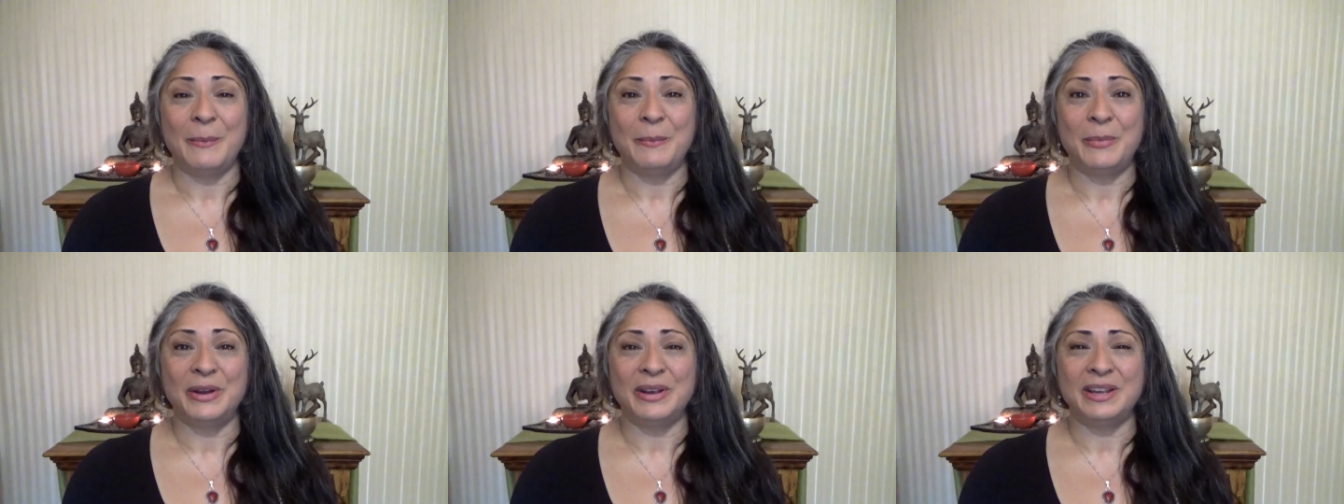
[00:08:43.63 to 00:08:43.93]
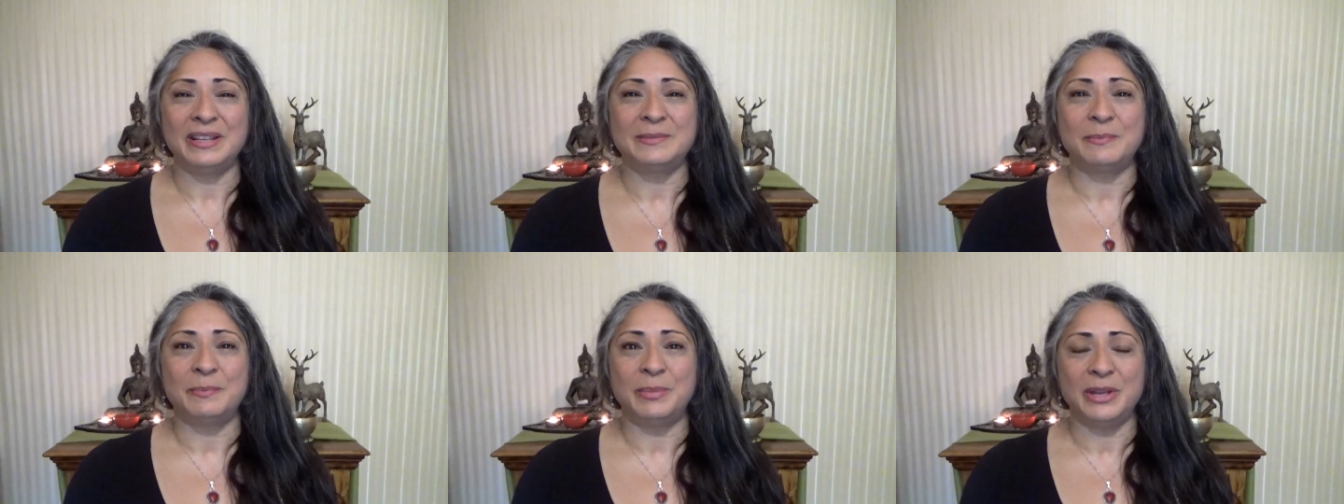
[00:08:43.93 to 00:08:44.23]
but
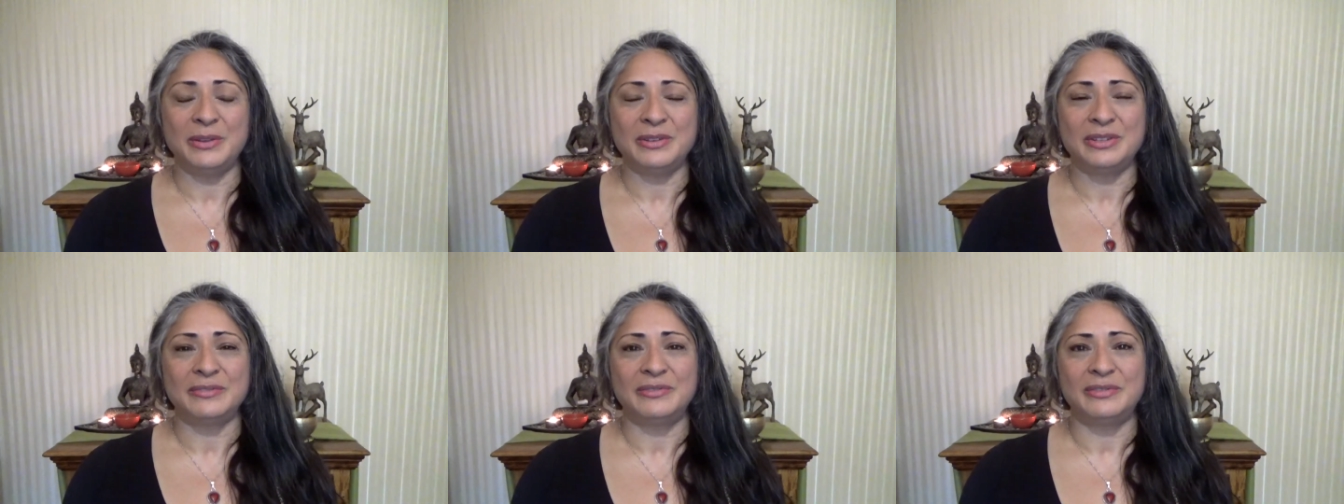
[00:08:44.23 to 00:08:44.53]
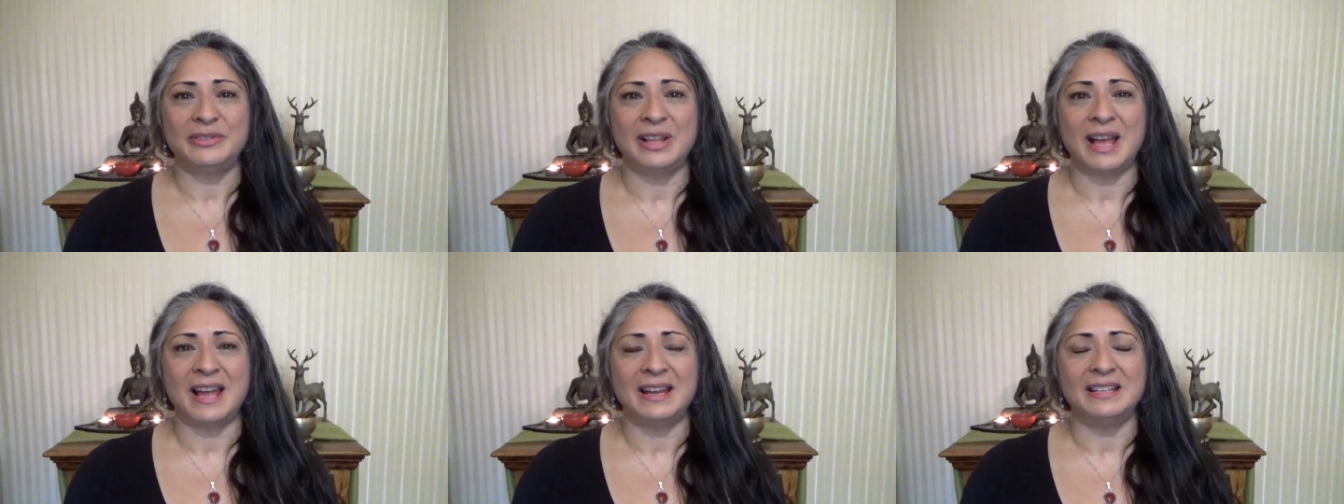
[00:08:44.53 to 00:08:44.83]
it's
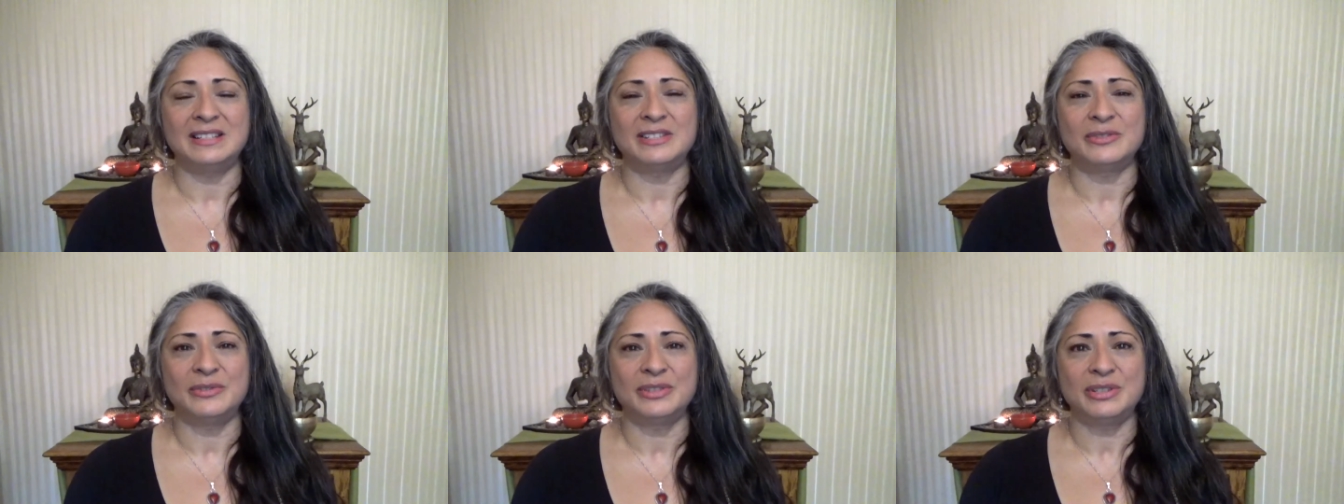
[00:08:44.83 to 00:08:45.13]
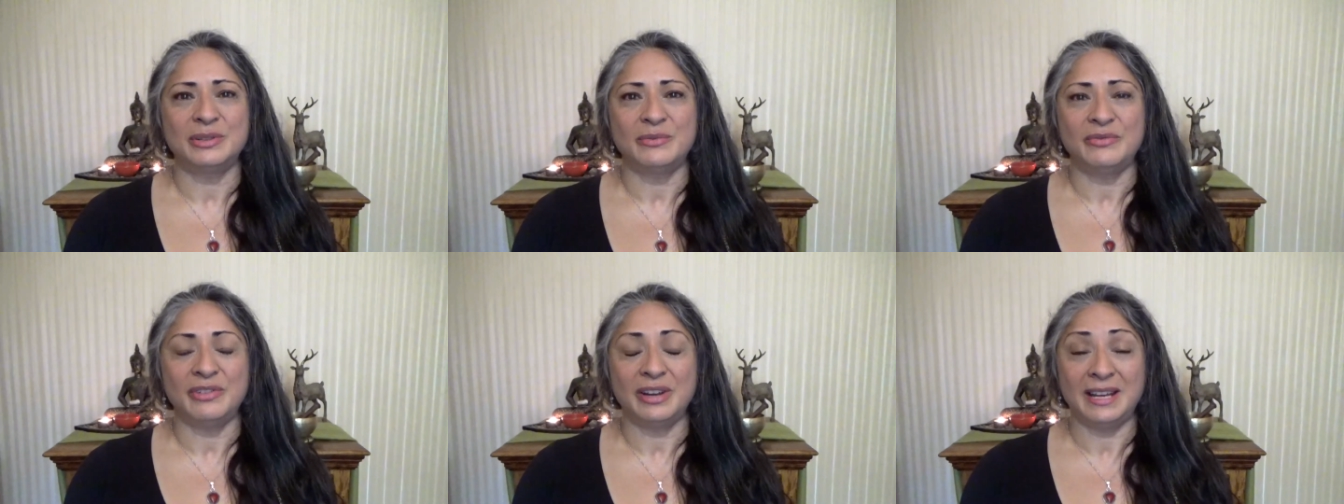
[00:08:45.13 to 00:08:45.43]
beautiful and it's
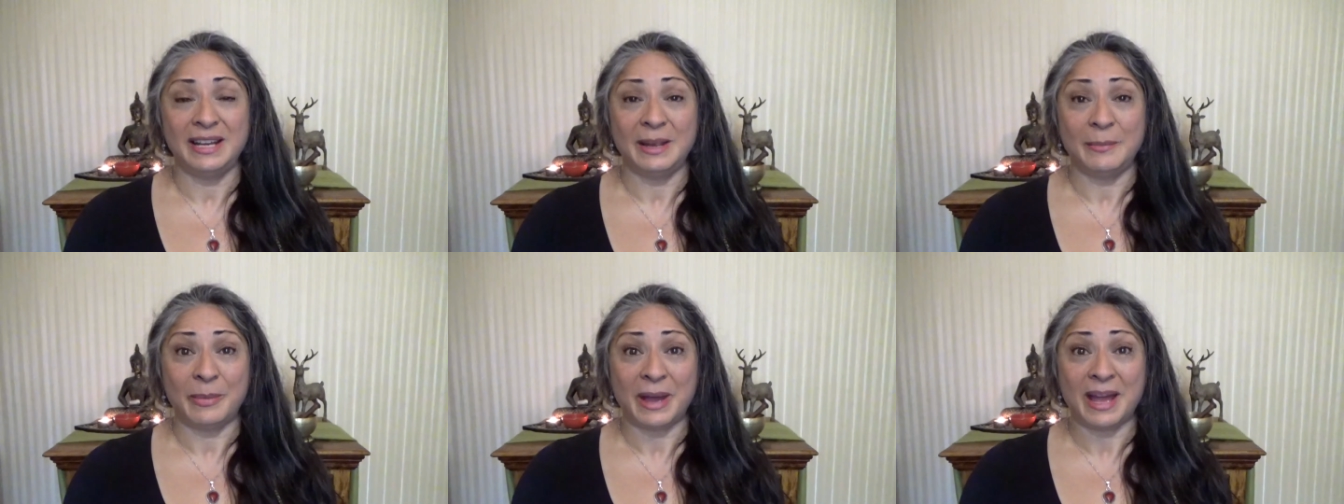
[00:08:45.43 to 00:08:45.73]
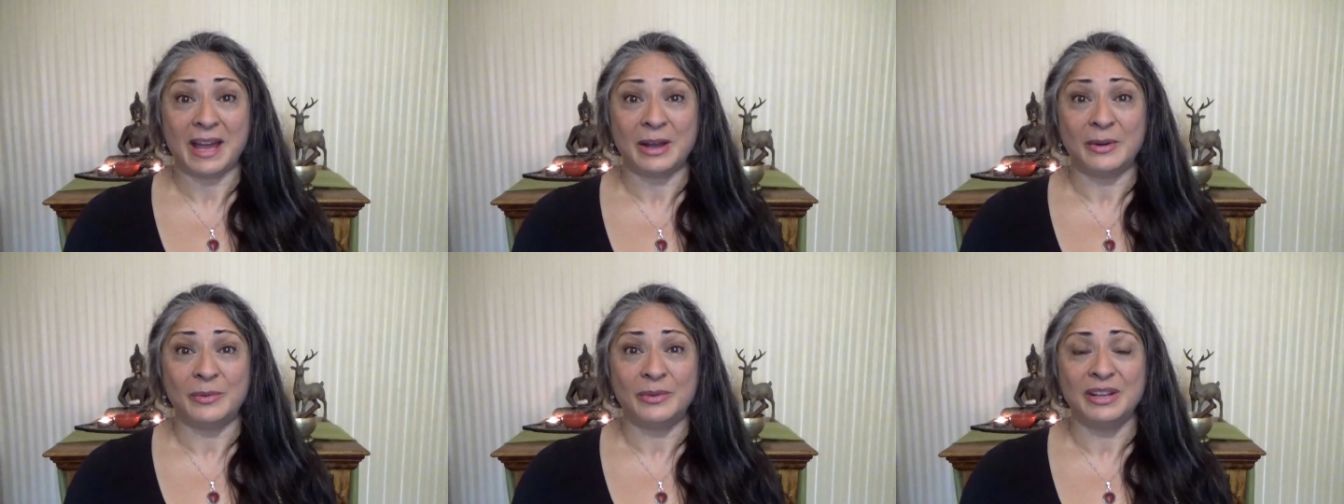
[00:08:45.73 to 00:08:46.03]
also really
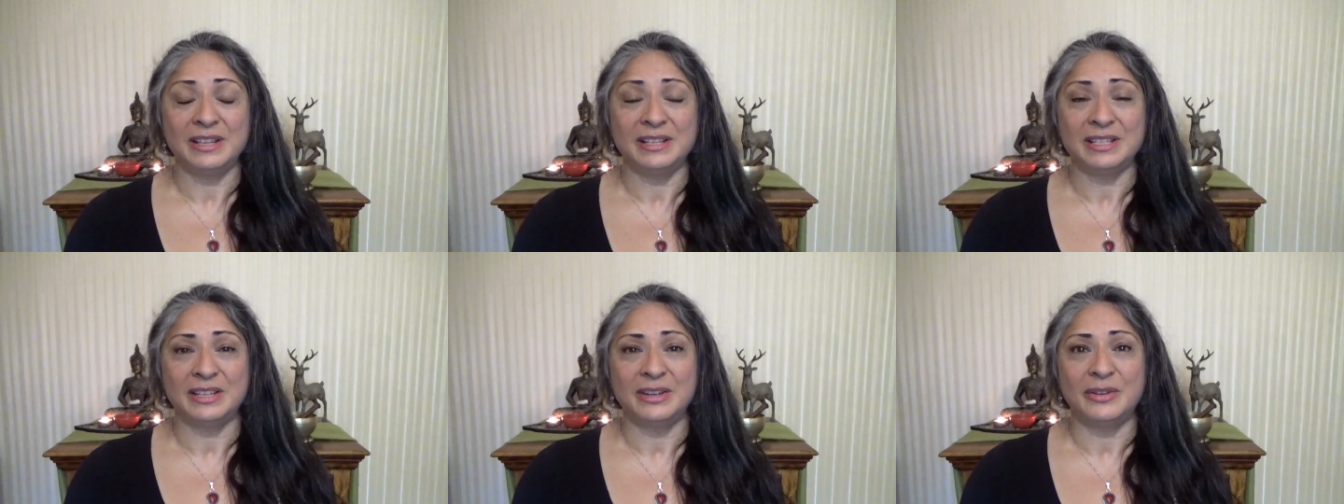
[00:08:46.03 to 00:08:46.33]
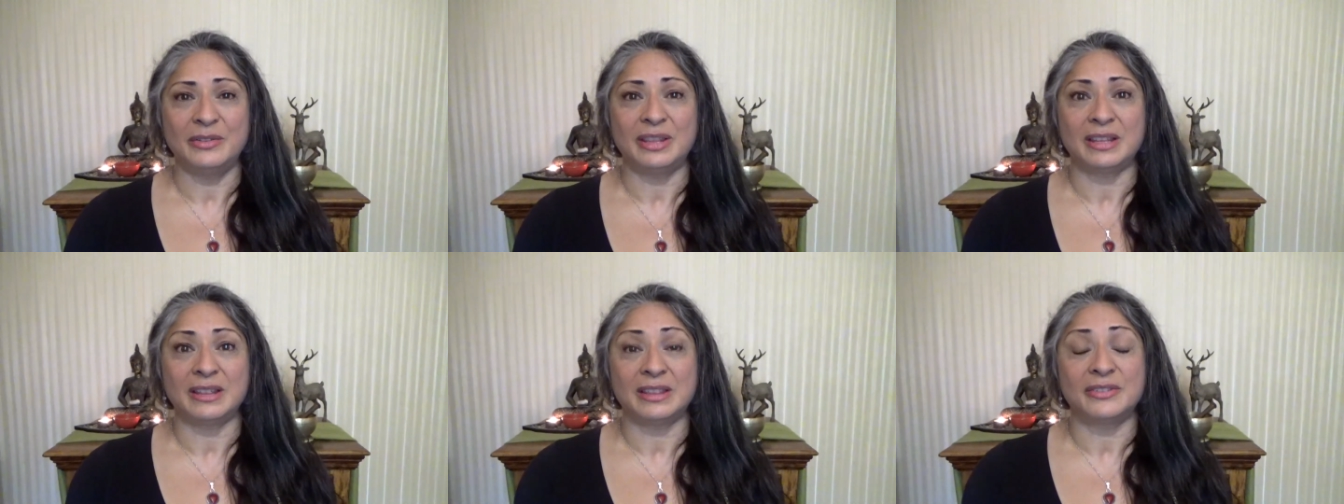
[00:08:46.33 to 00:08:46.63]
empowering to
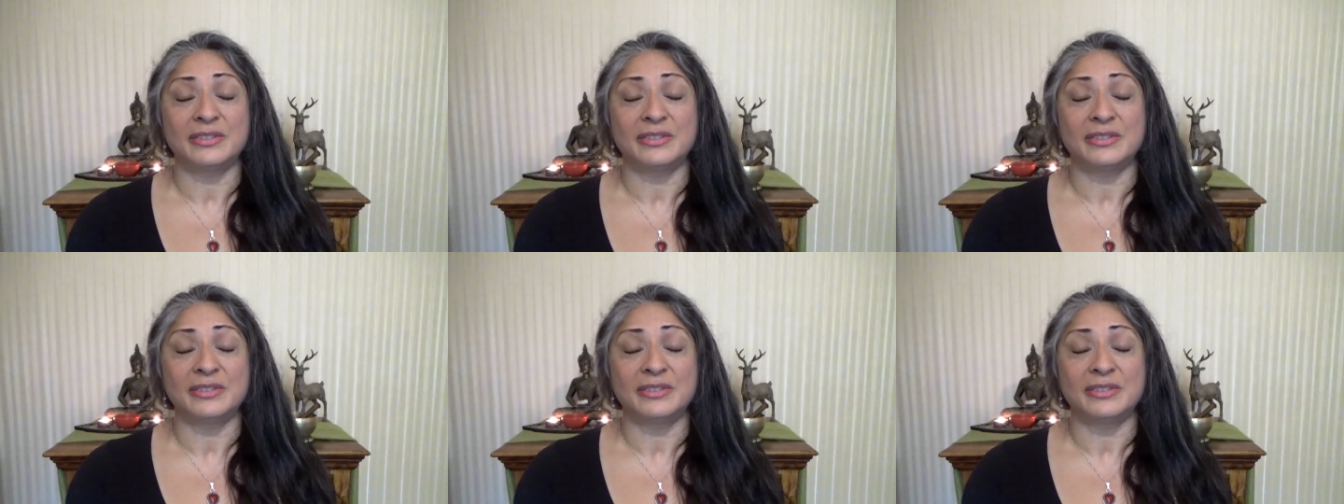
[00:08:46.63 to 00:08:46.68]
know that